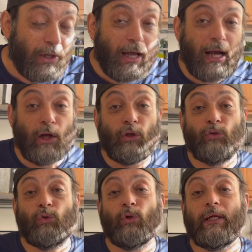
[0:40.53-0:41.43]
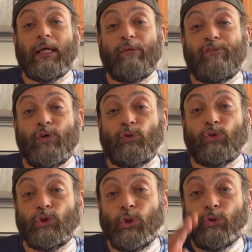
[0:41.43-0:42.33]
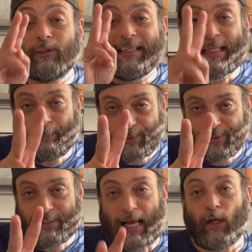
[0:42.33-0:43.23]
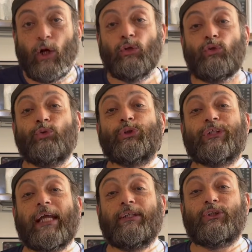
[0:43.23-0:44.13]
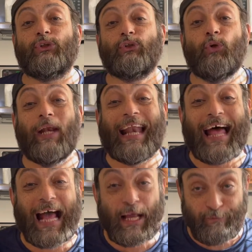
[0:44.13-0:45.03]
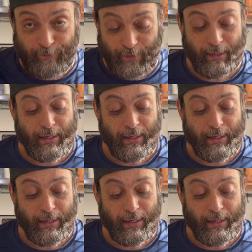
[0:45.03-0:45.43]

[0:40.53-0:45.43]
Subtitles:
I'm going to give you 2 tips that are going to change your life.